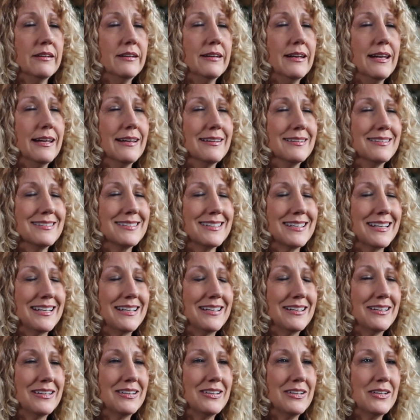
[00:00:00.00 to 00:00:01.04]
Nancy,
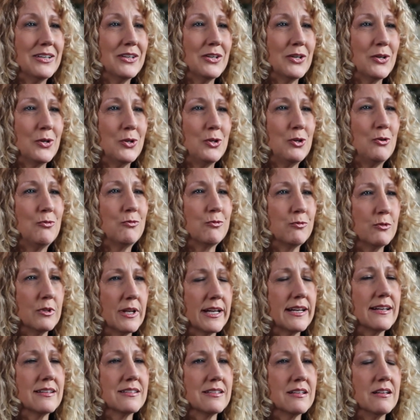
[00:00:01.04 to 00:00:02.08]
you've
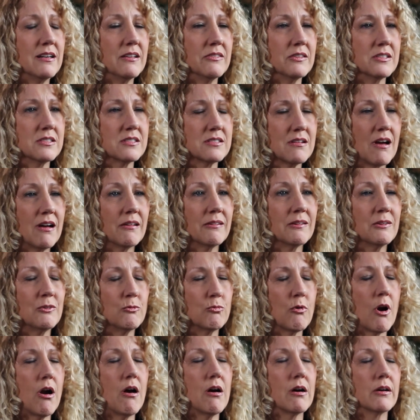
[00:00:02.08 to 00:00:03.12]
landed on the solid
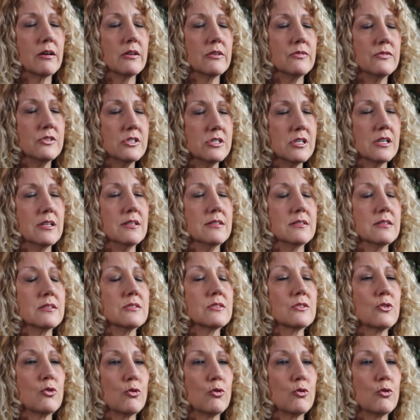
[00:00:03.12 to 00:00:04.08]
rock of Jesus